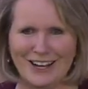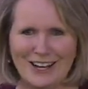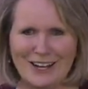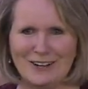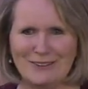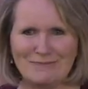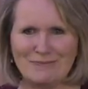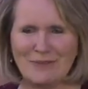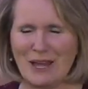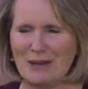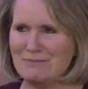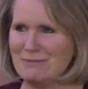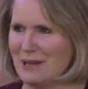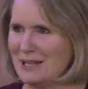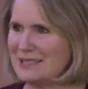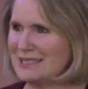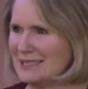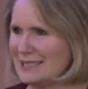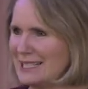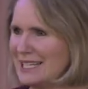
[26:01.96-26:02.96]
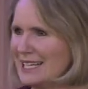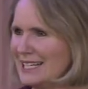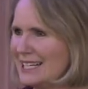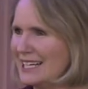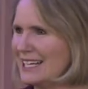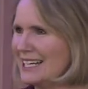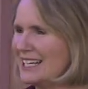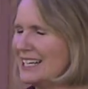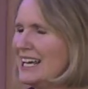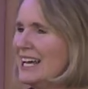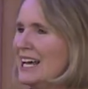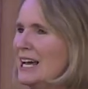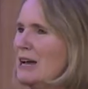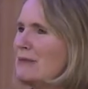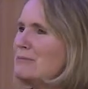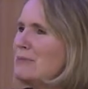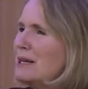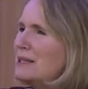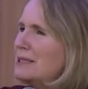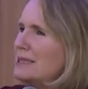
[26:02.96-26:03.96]
um, and misleading,
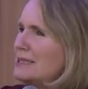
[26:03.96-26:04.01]
but